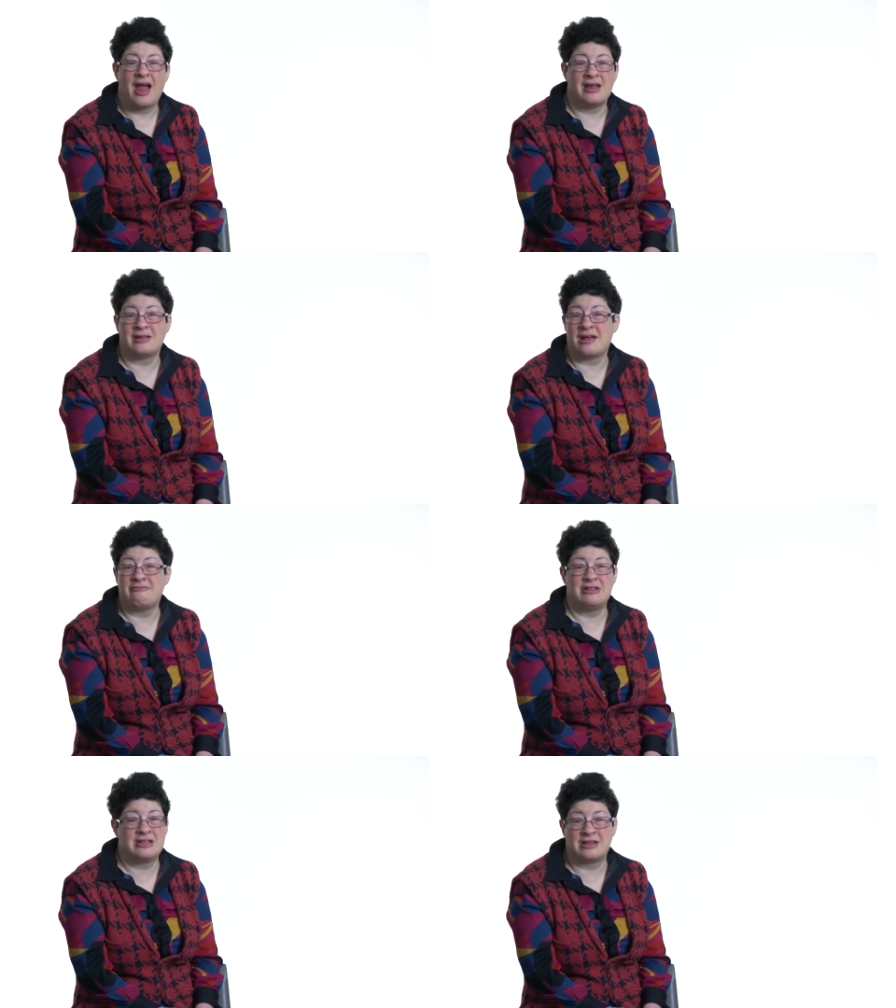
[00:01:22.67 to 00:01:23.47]
And I
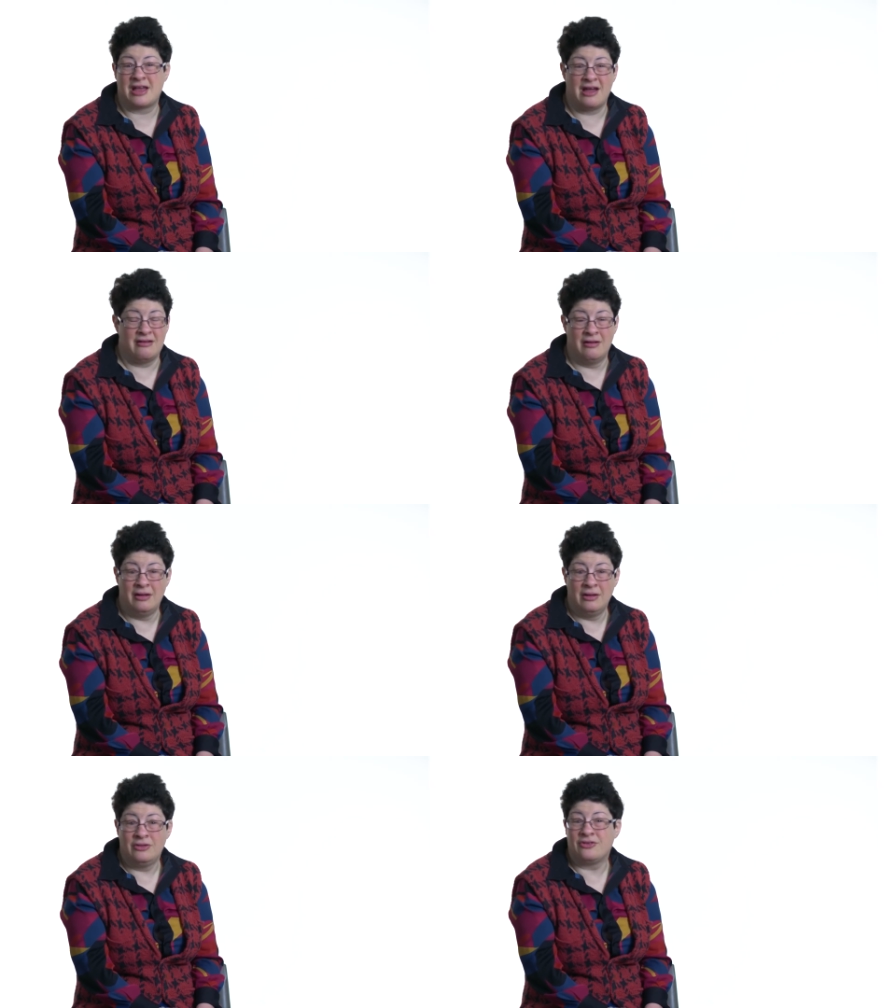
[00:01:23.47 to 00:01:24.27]
would get
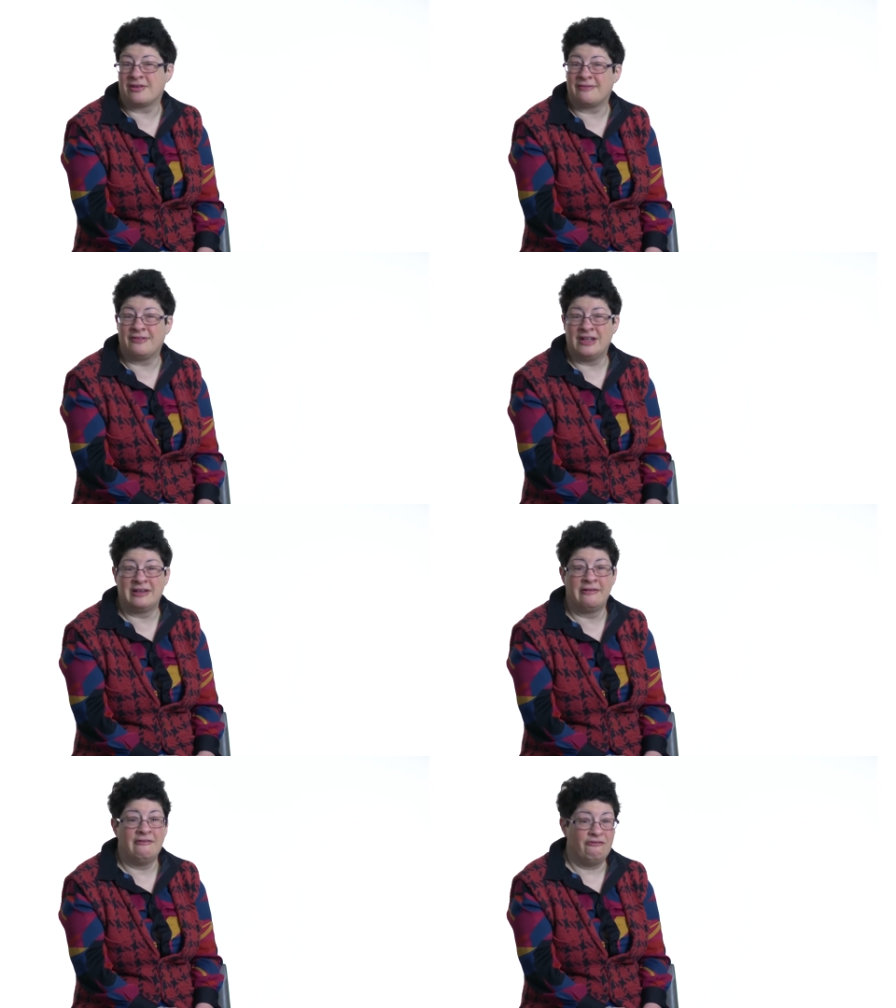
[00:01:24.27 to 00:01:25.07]

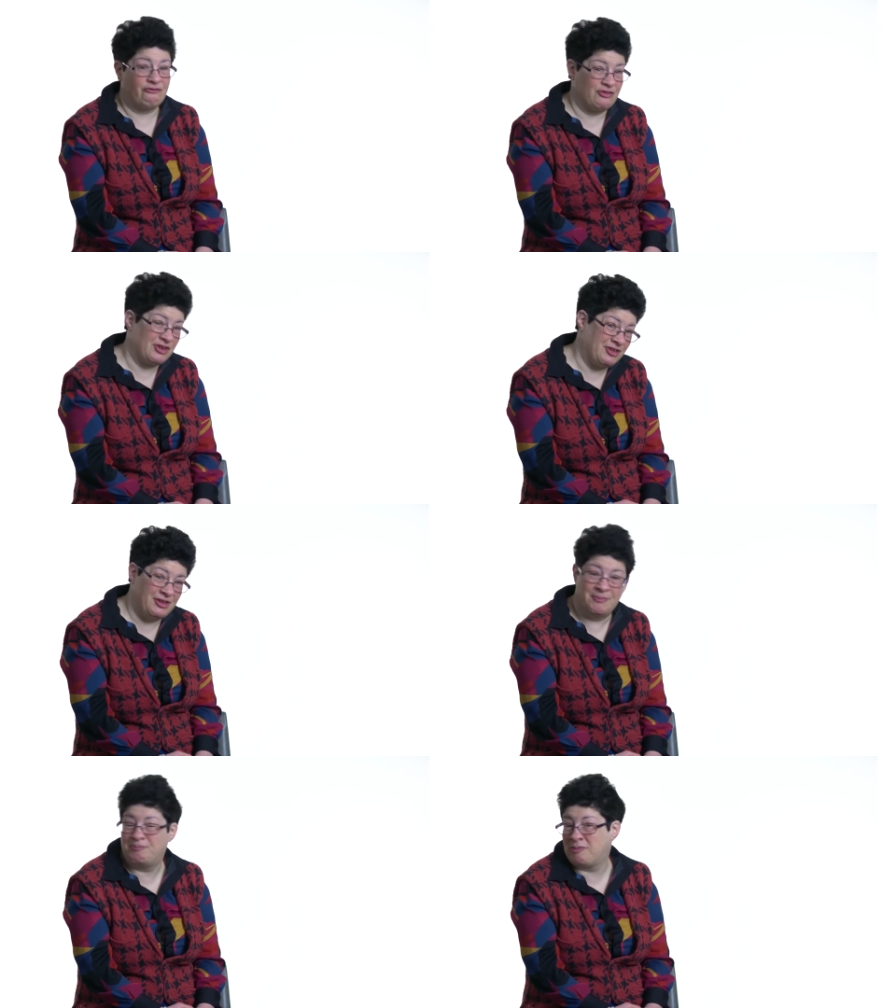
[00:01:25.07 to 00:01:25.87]
nervous for
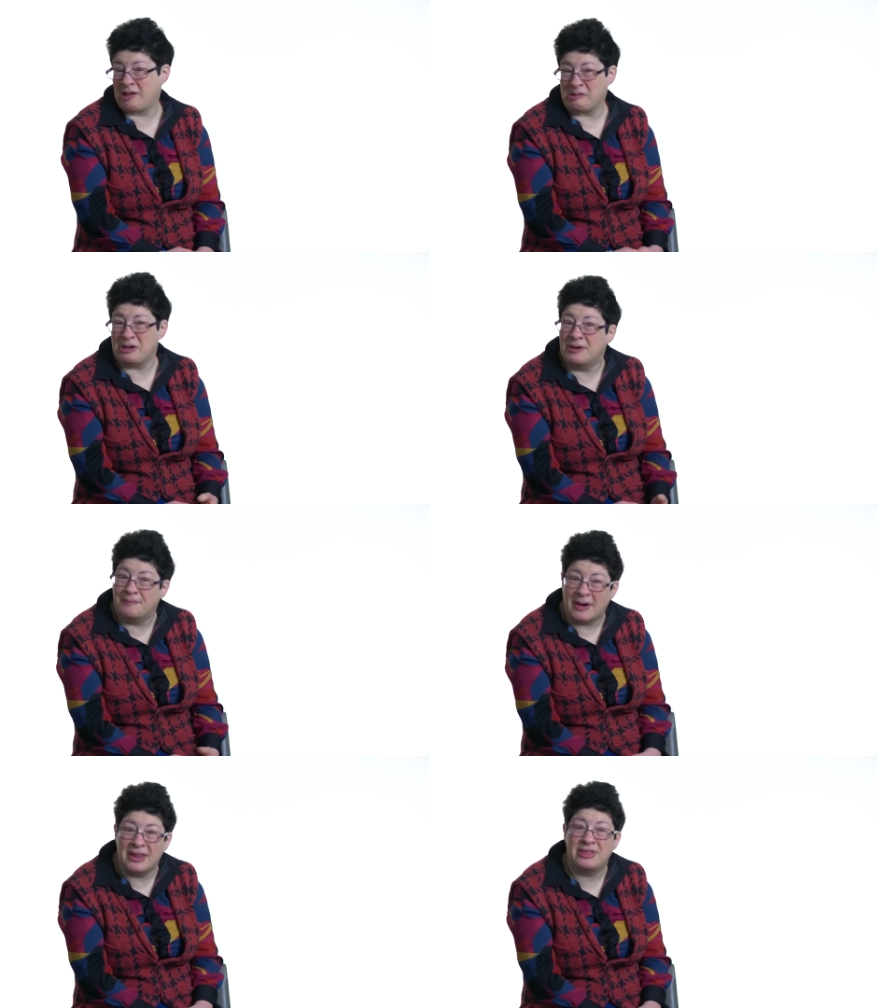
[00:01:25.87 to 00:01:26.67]
the, probably a
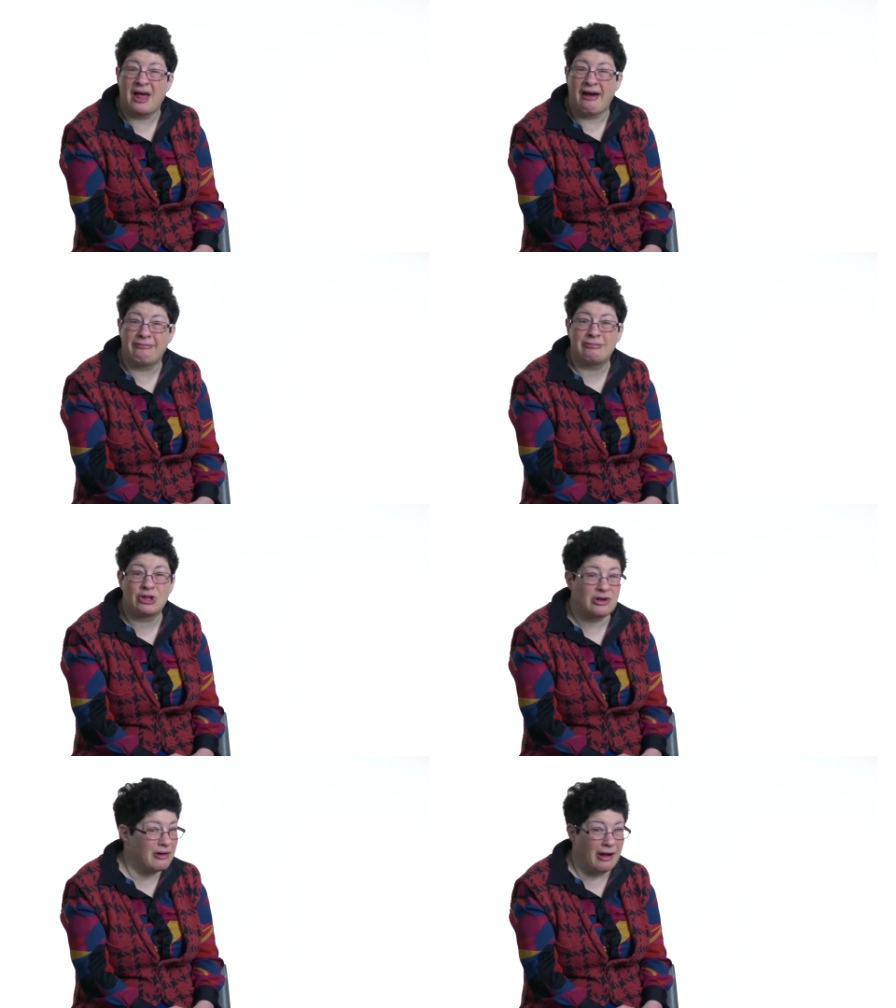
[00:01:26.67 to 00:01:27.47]
month
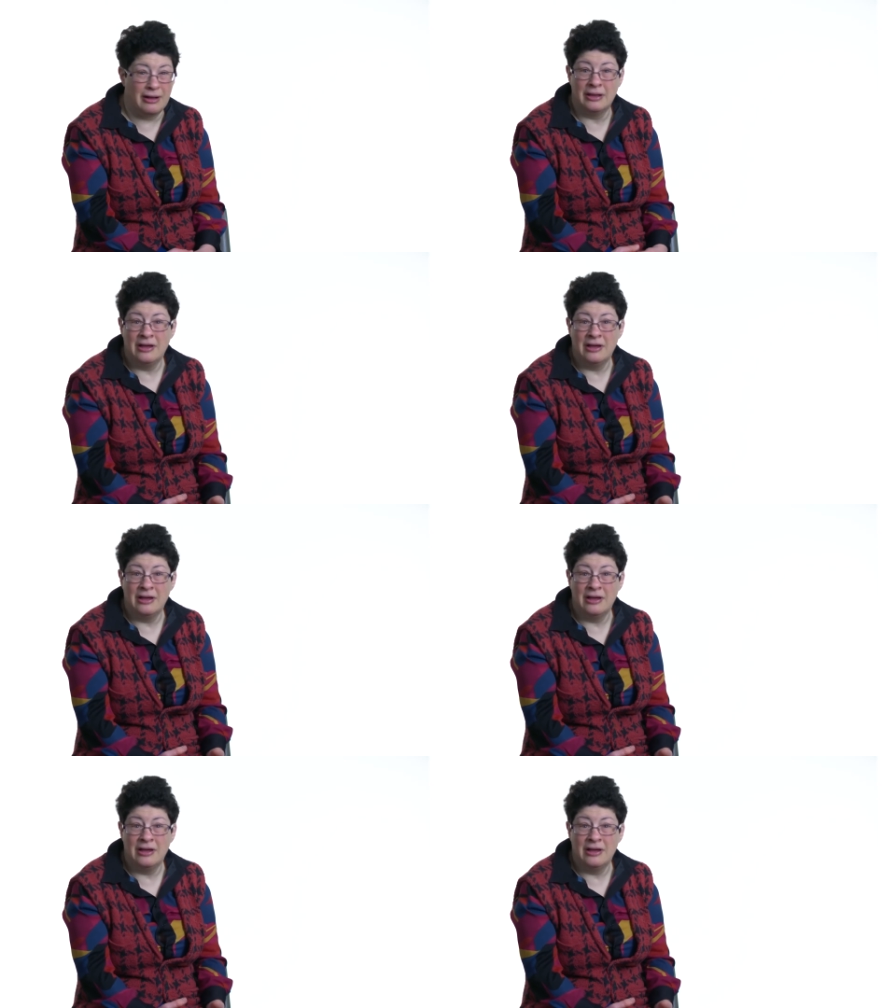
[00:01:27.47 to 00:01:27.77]
after